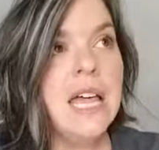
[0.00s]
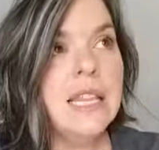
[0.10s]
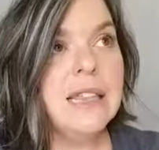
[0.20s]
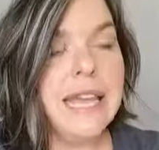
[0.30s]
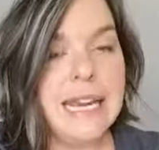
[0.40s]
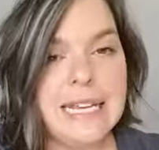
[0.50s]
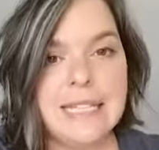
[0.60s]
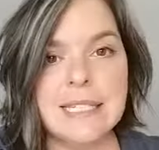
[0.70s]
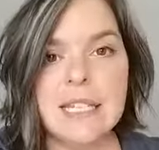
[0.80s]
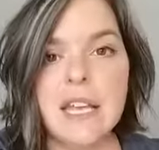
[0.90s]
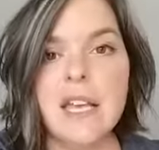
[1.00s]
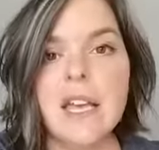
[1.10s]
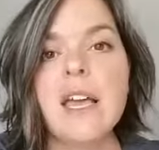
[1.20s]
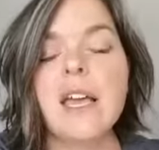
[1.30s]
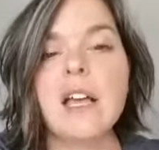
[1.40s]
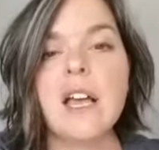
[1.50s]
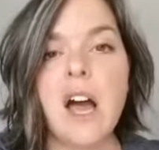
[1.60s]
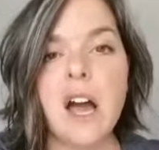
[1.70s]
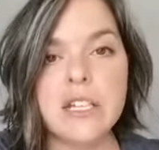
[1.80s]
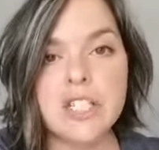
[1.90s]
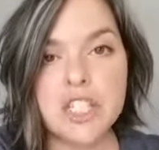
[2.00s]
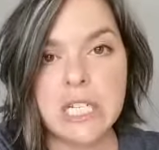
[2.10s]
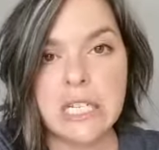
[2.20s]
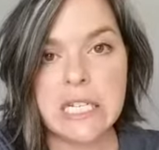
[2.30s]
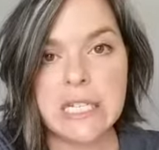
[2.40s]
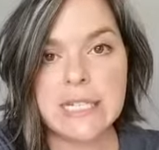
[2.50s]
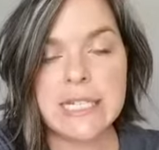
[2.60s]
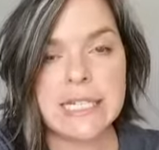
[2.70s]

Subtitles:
Ladies, cottage cheese